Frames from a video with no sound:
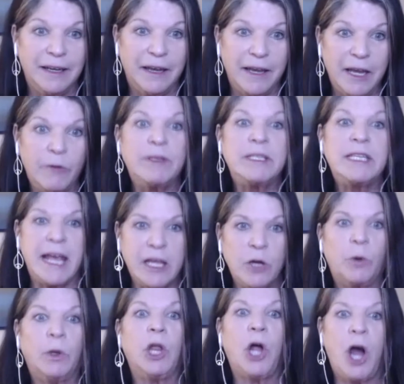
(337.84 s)
it would take
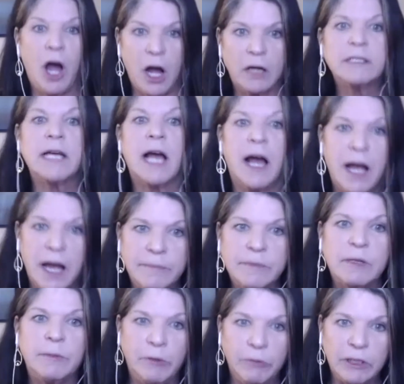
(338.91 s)
you a long time to
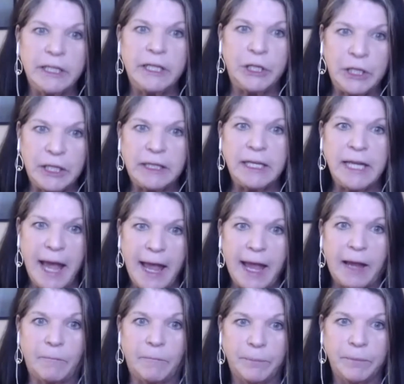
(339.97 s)
be really good at the
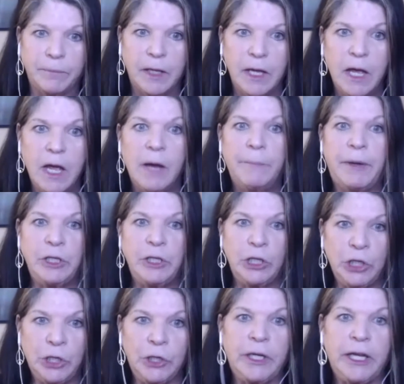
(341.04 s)
game. But you
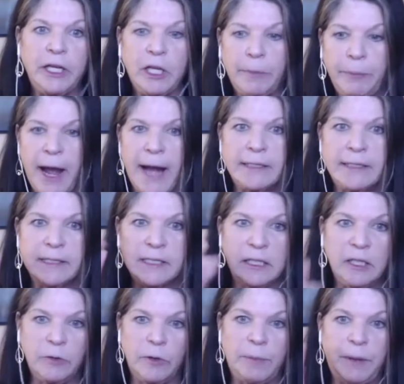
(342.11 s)
learn it, you practice it,
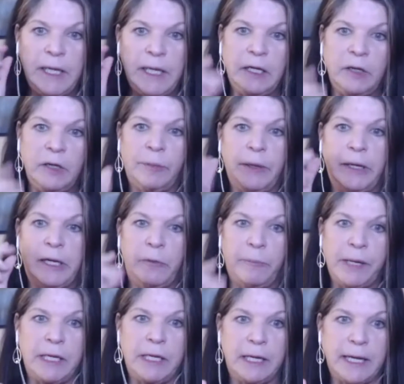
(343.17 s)
you repeat it, you
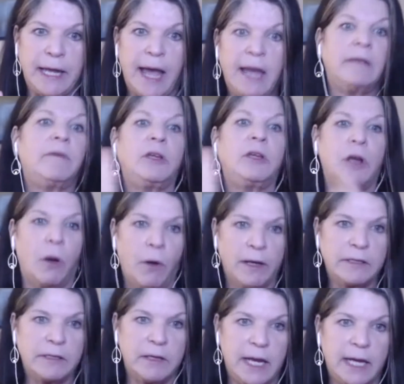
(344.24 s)
repeat it again, and then you go on
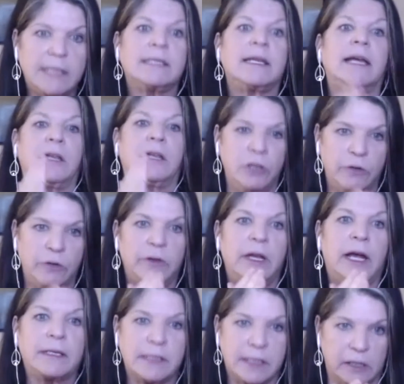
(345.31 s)
to the next thing and you do the
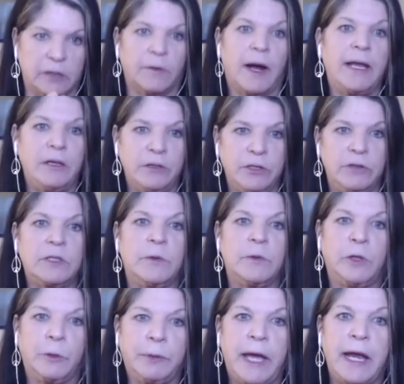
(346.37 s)
next skill, right? You do this with
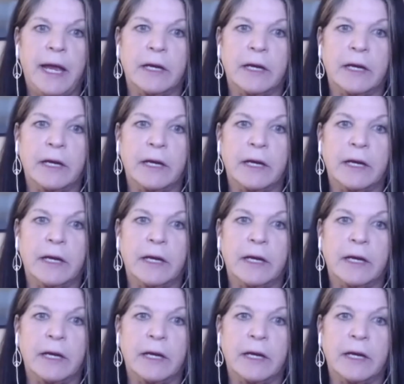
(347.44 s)
your players.